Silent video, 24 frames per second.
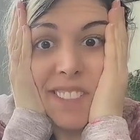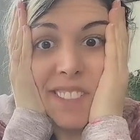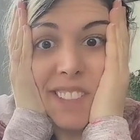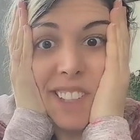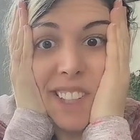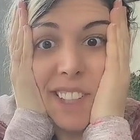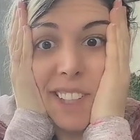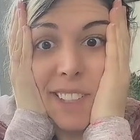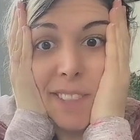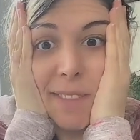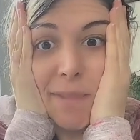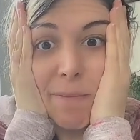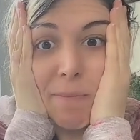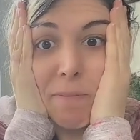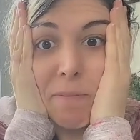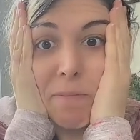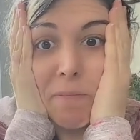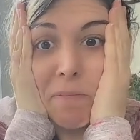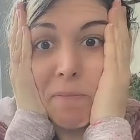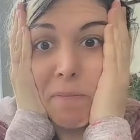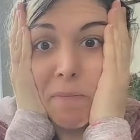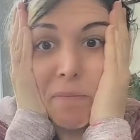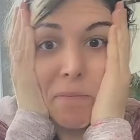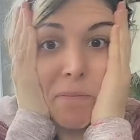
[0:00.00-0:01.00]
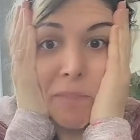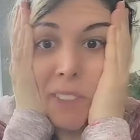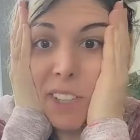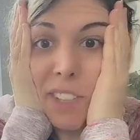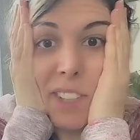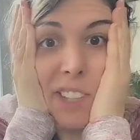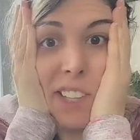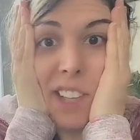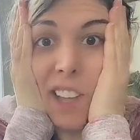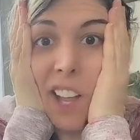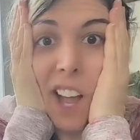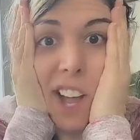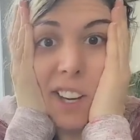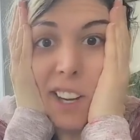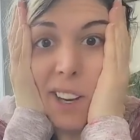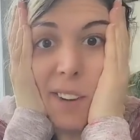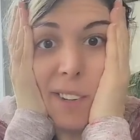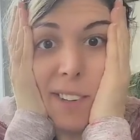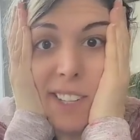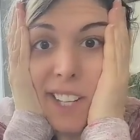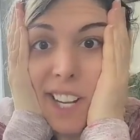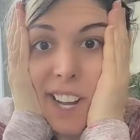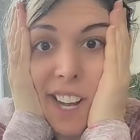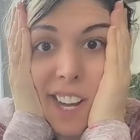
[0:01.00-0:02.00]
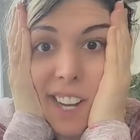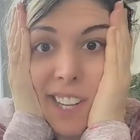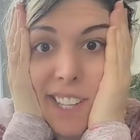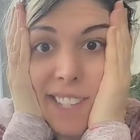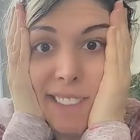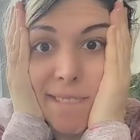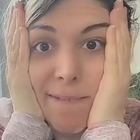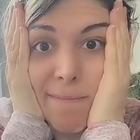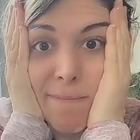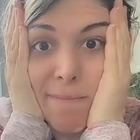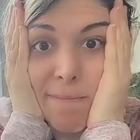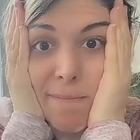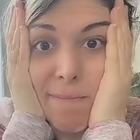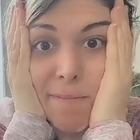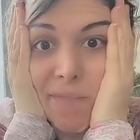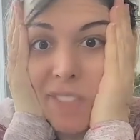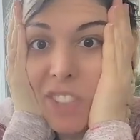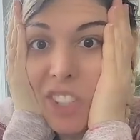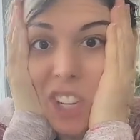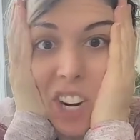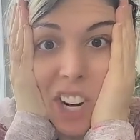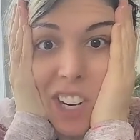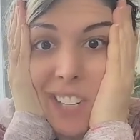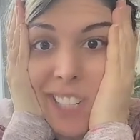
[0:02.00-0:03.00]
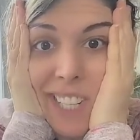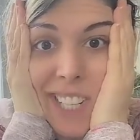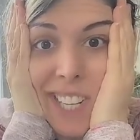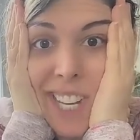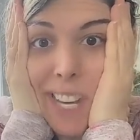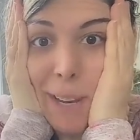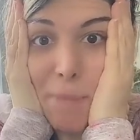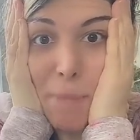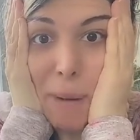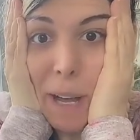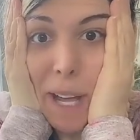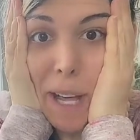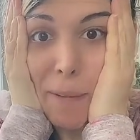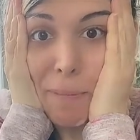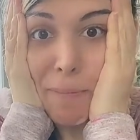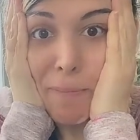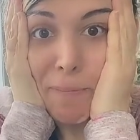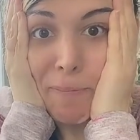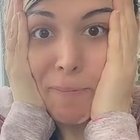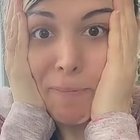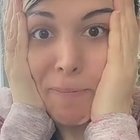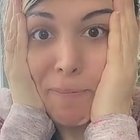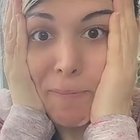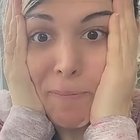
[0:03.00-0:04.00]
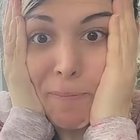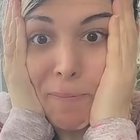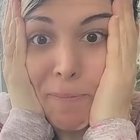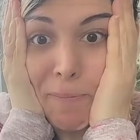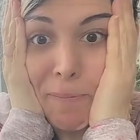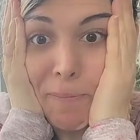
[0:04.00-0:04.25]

crazy. There's a lot going on. It's hard to keep up.